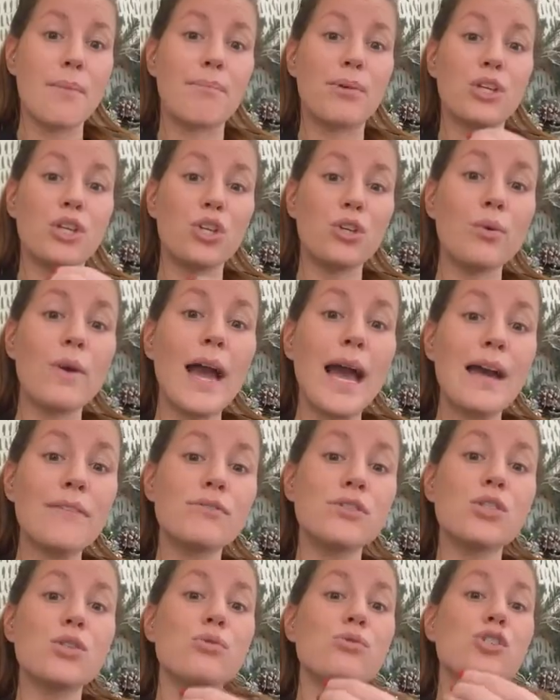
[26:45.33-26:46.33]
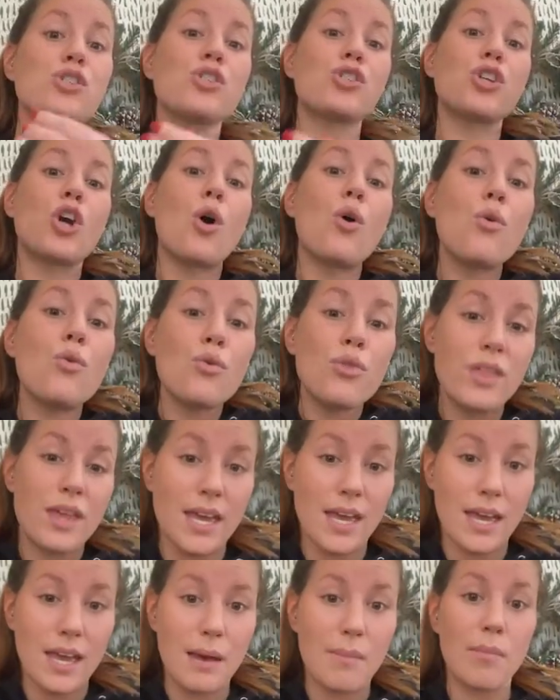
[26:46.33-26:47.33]
but you have to show
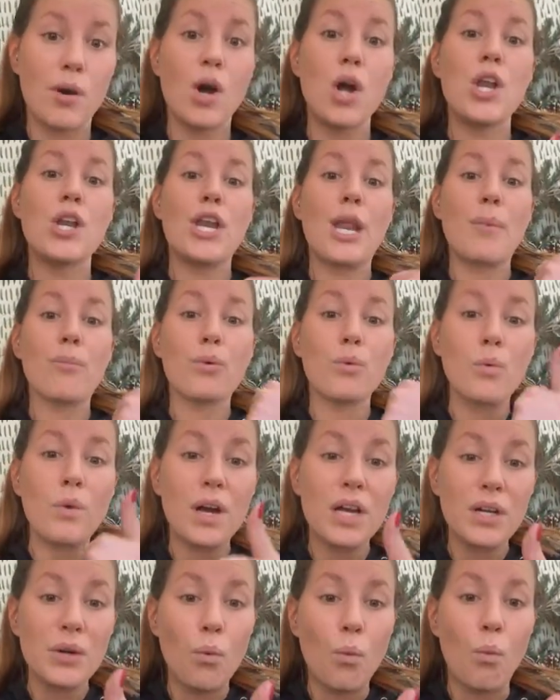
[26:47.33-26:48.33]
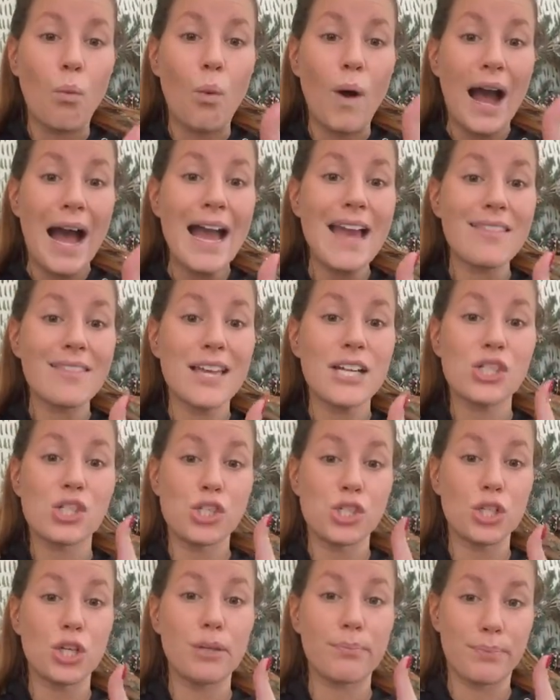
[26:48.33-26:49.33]
them, number 1, why they
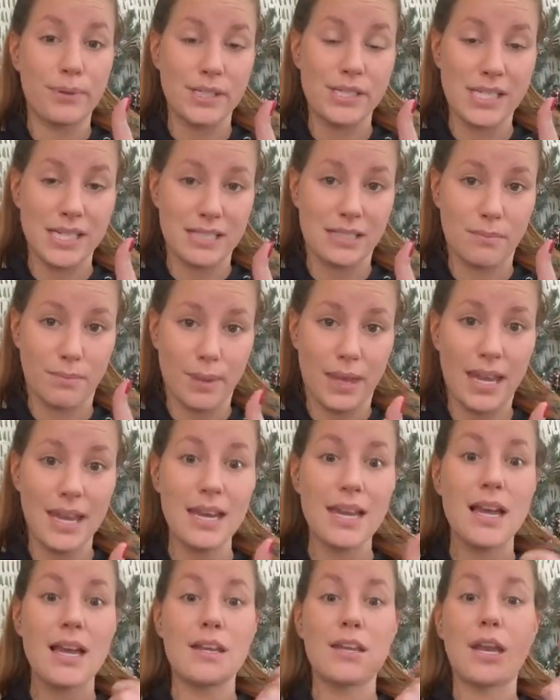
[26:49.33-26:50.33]
should participate.